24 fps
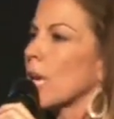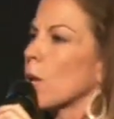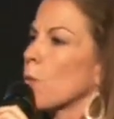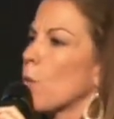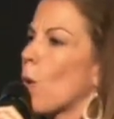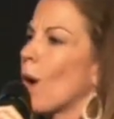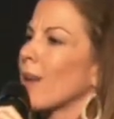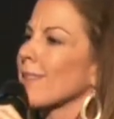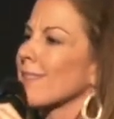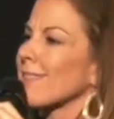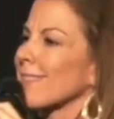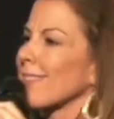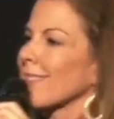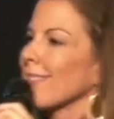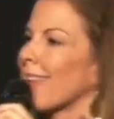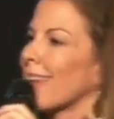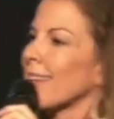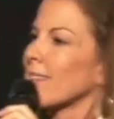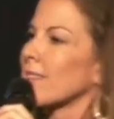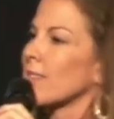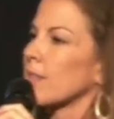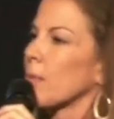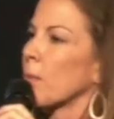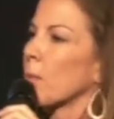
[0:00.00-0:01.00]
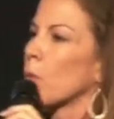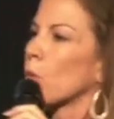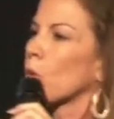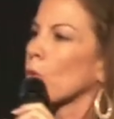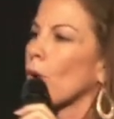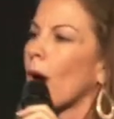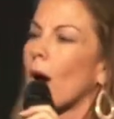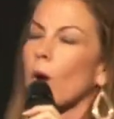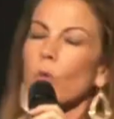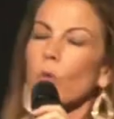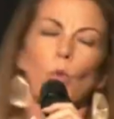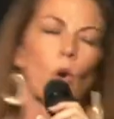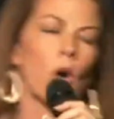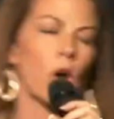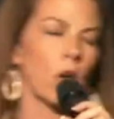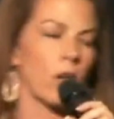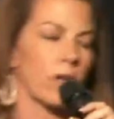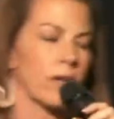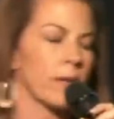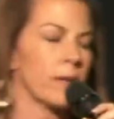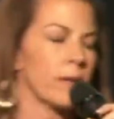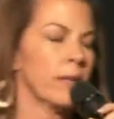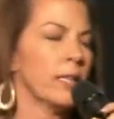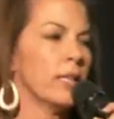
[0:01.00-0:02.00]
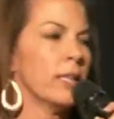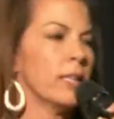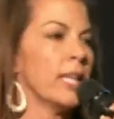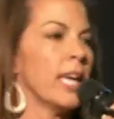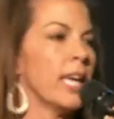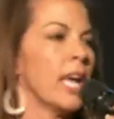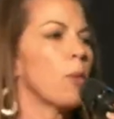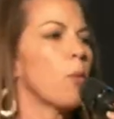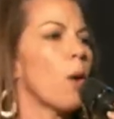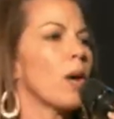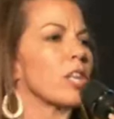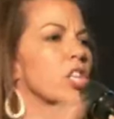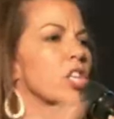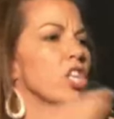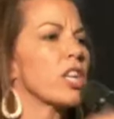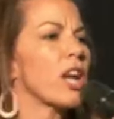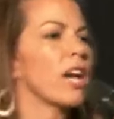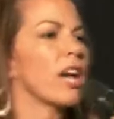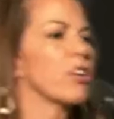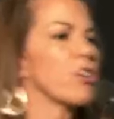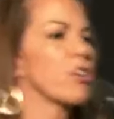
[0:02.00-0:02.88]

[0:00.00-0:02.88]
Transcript: he wants to lay some groundwork. He wants you to